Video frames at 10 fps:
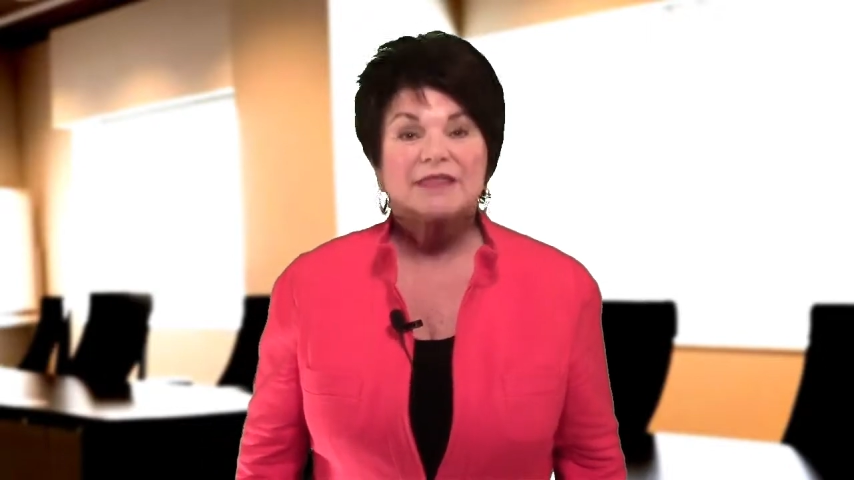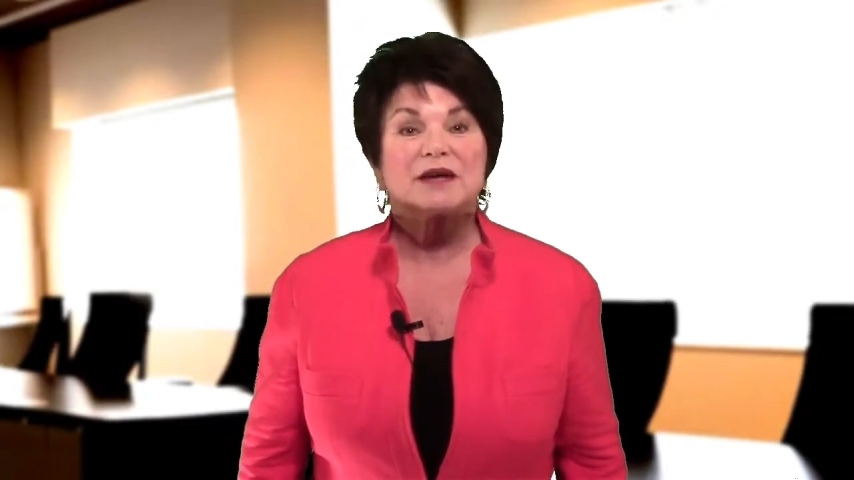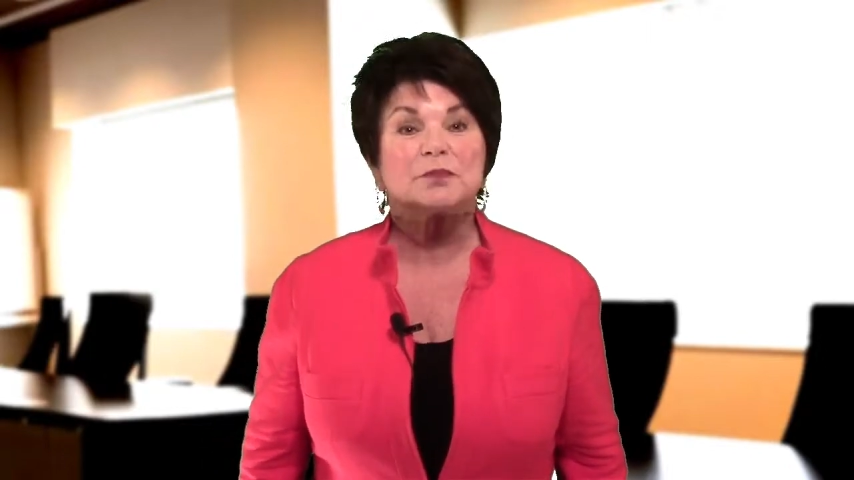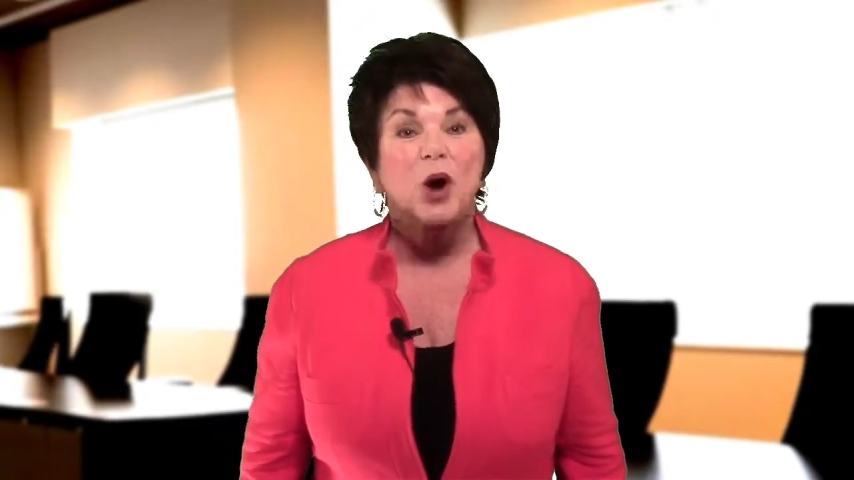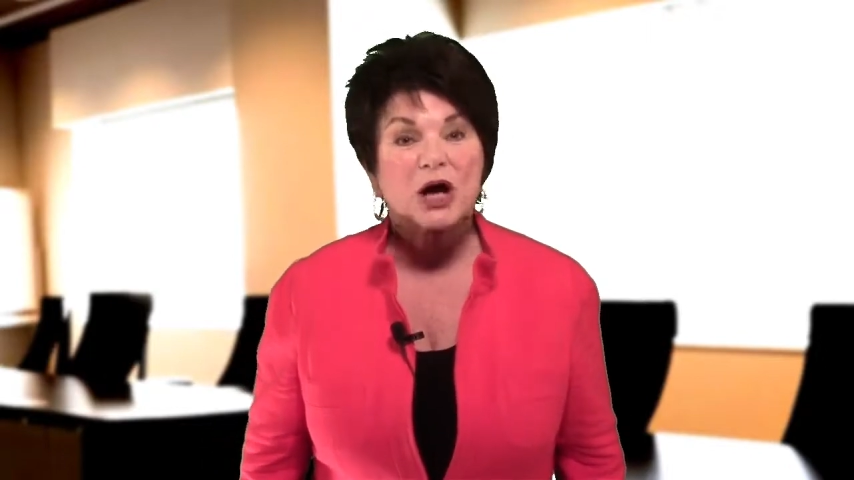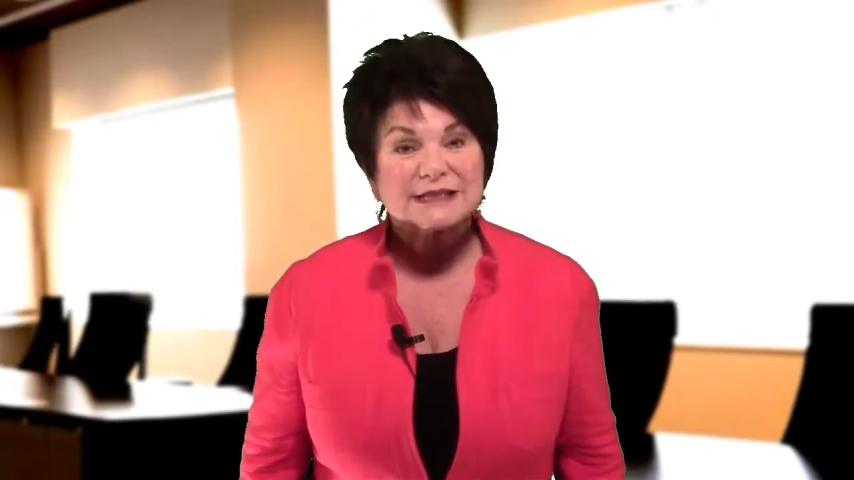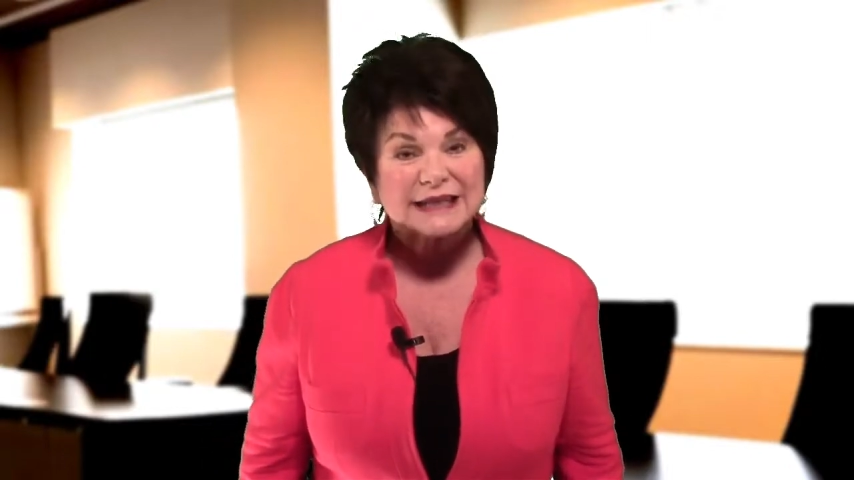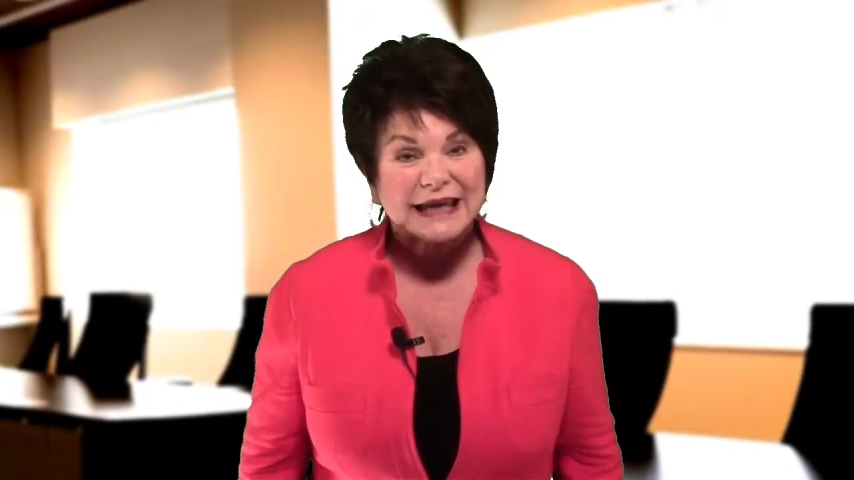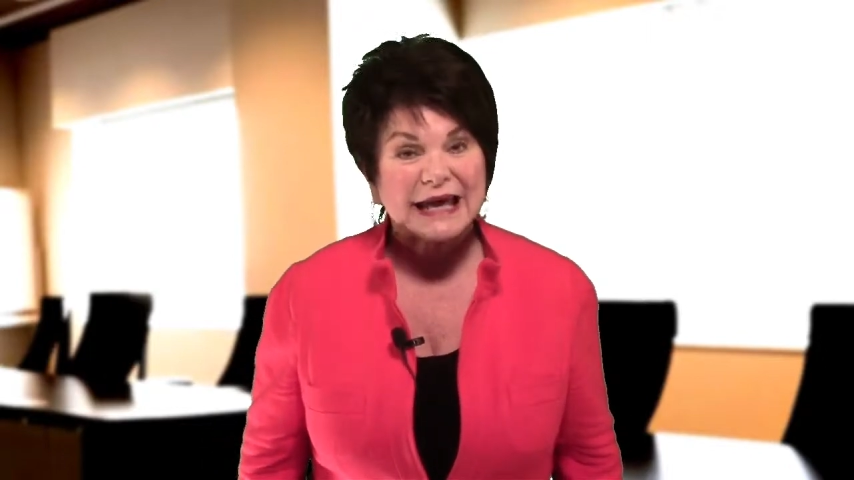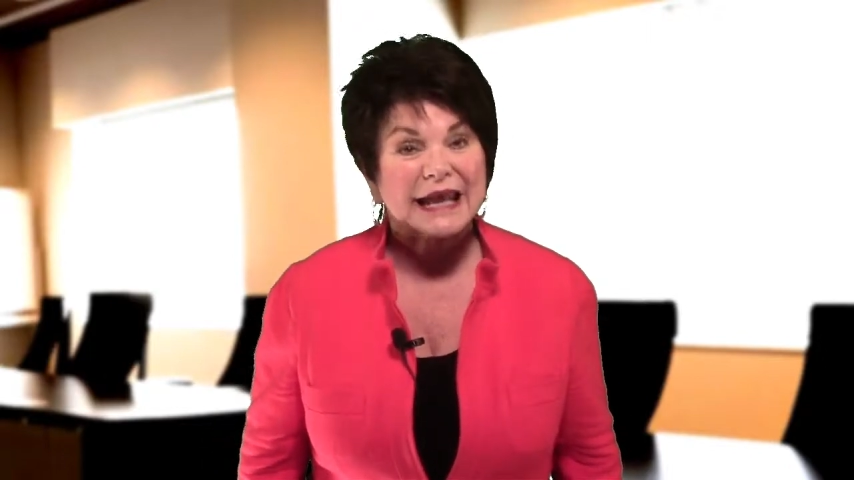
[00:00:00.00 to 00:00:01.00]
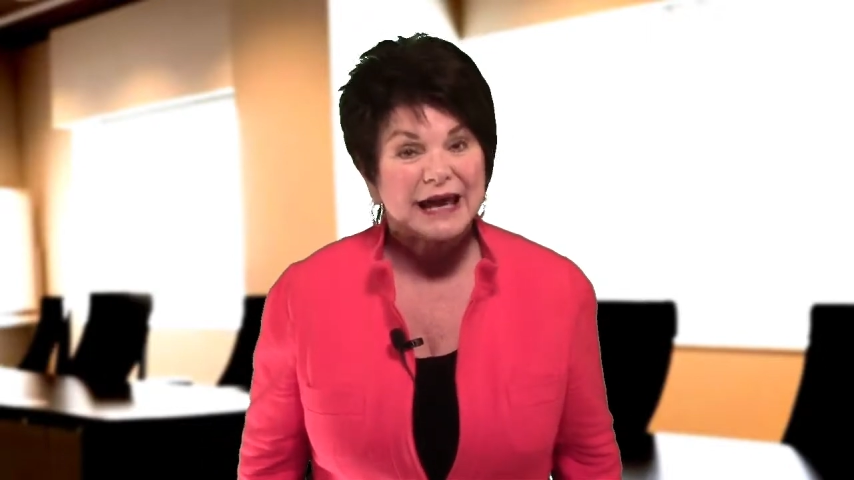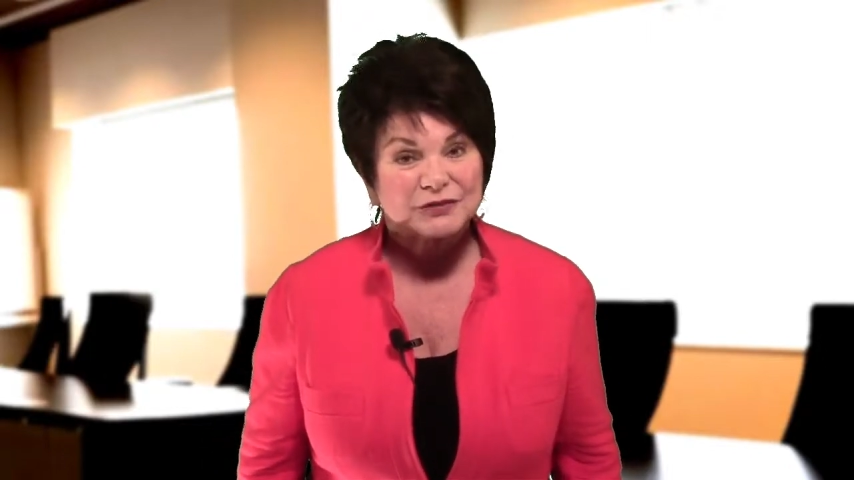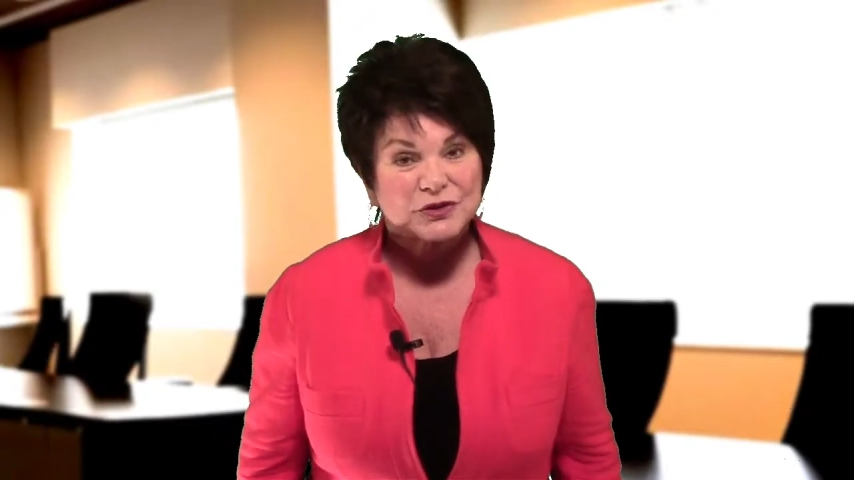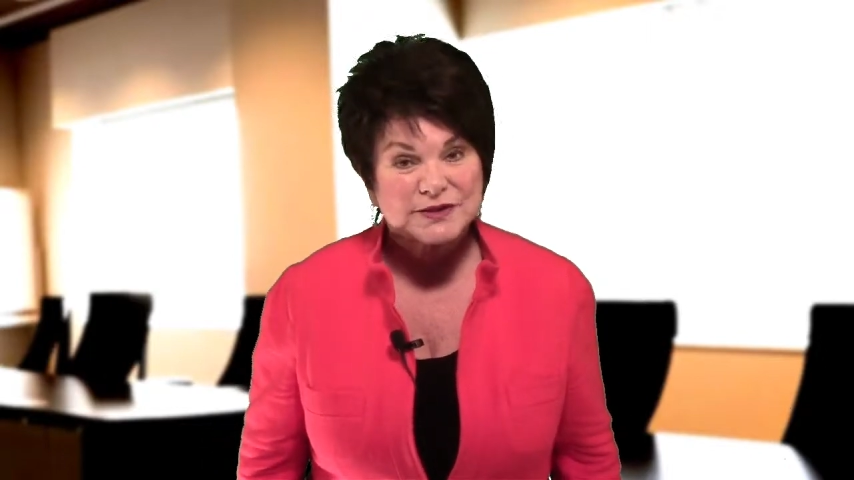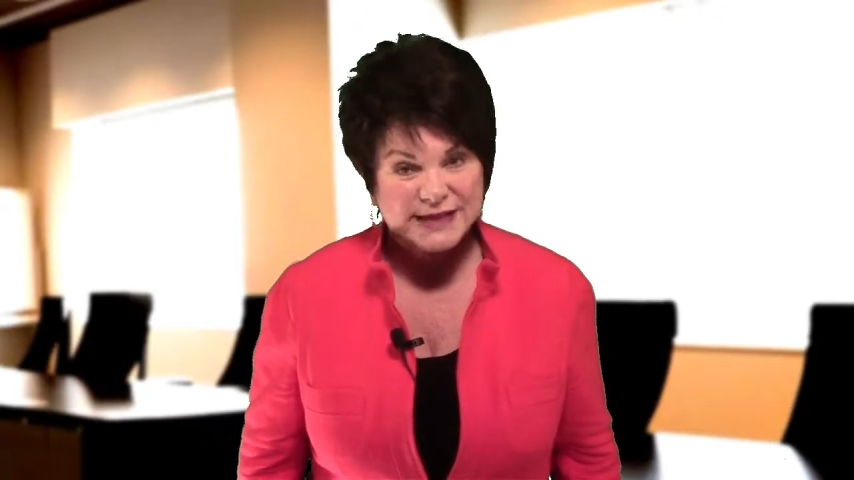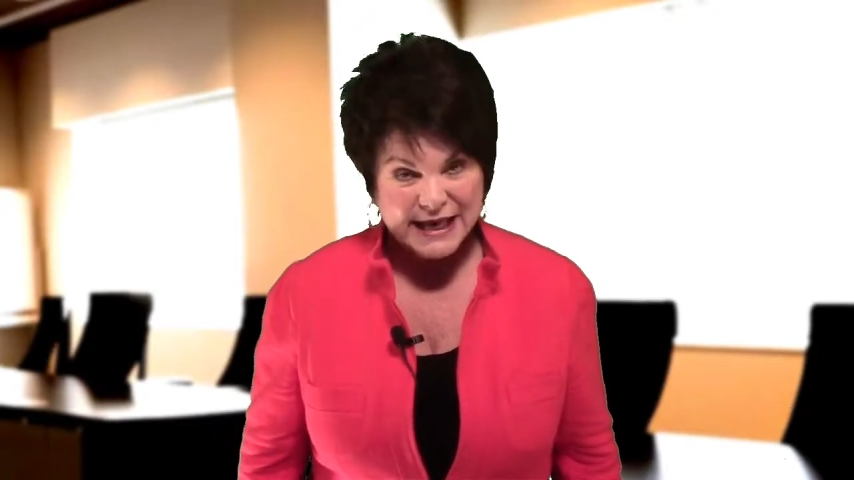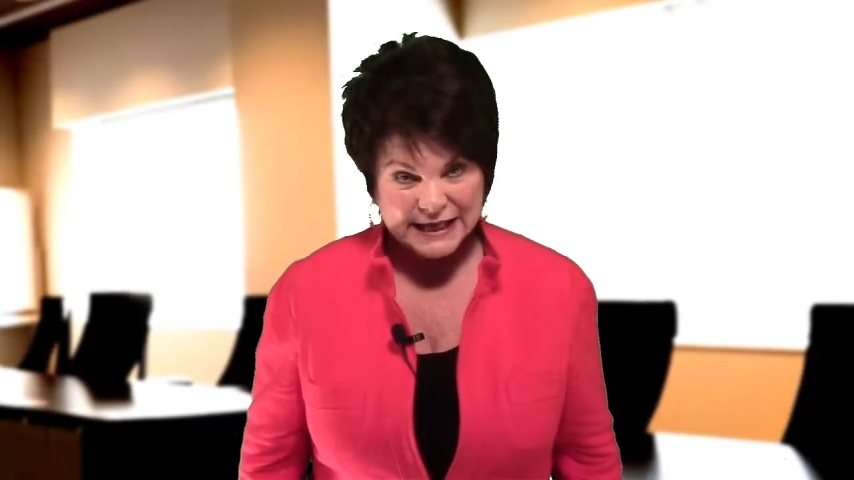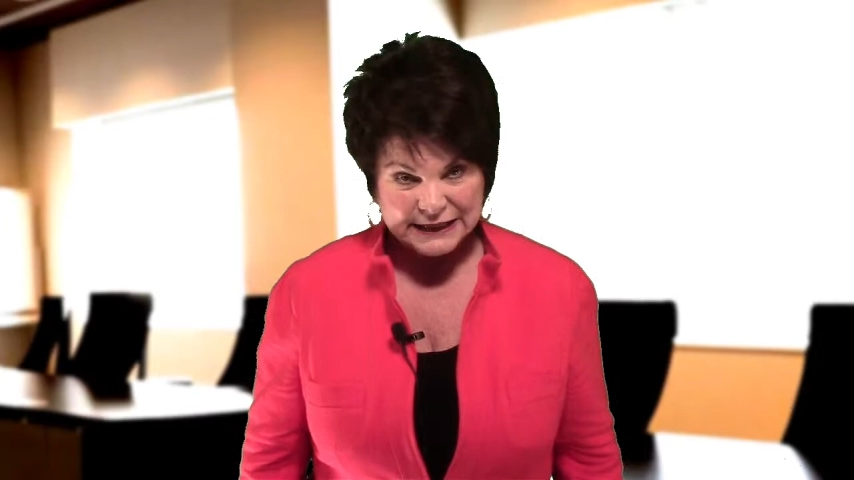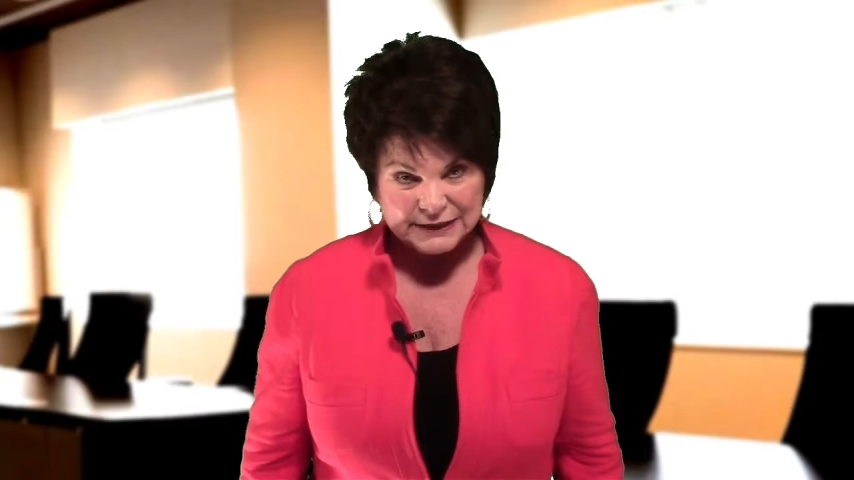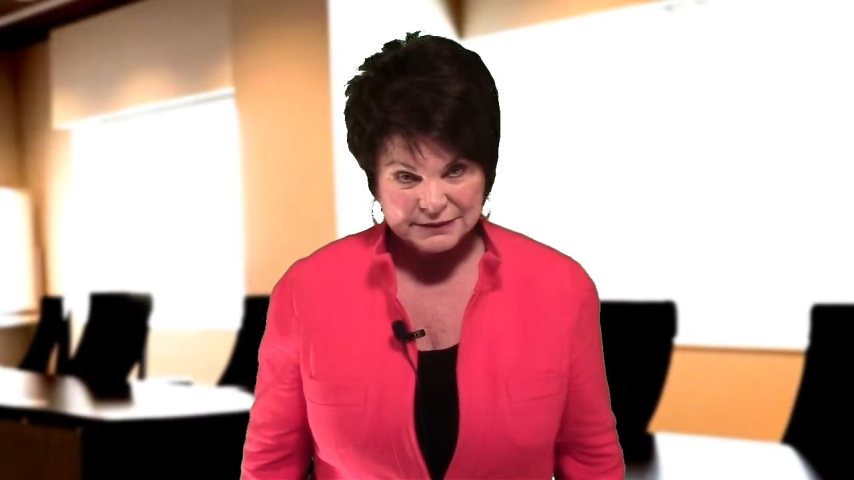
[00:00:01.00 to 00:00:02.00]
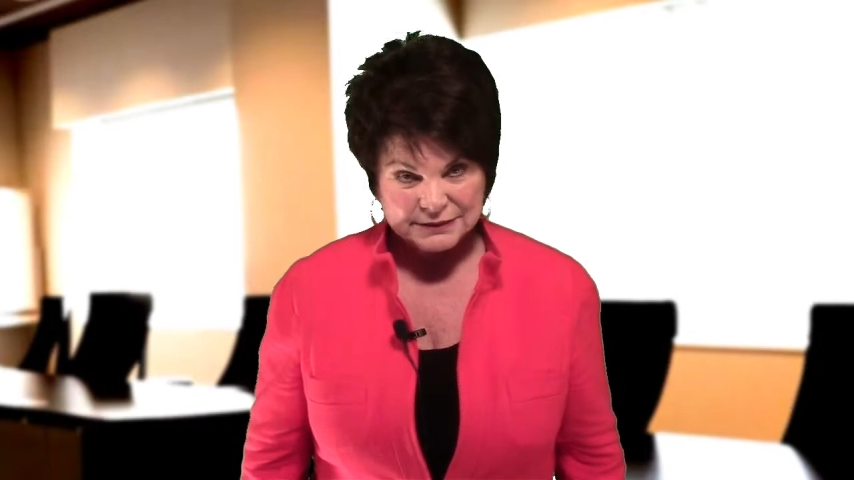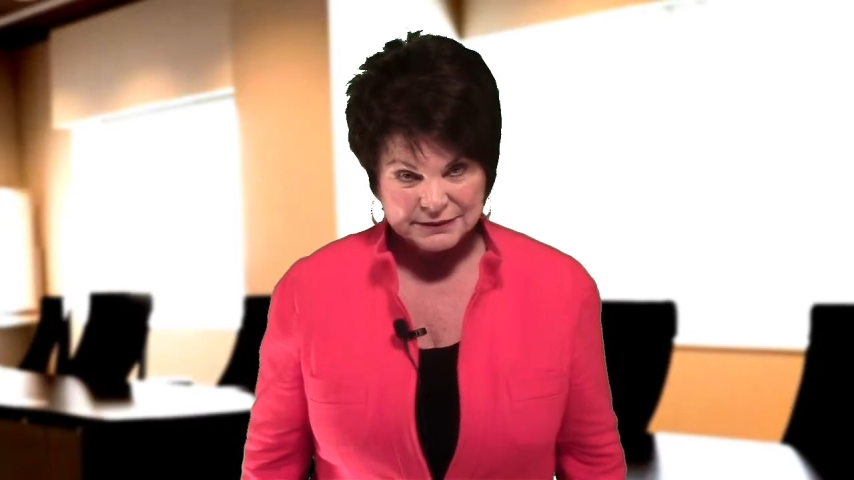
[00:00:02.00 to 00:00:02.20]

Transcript: Then pause again after saying it.